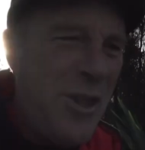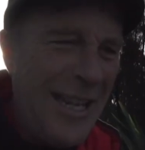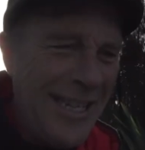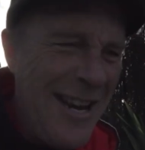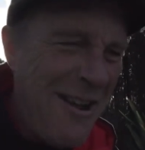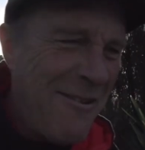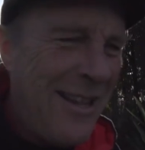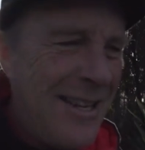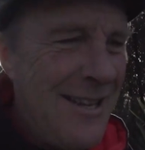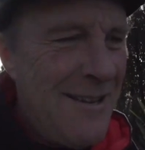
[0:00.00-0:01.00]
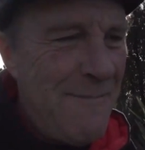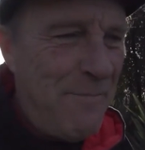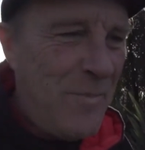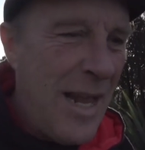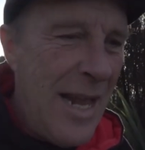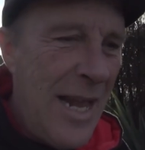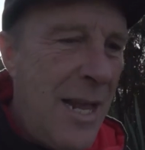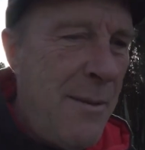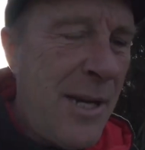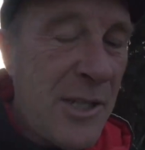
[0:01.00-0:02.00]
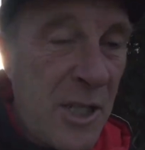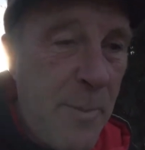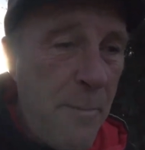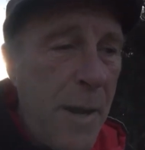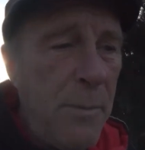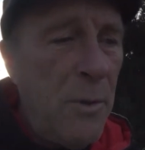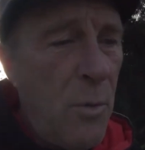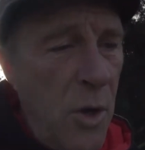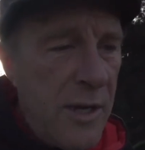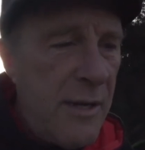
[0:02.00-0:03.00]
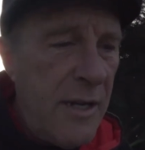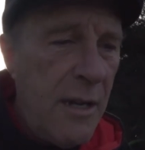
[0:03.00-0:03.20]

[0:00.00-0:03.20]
things, because there's been people working,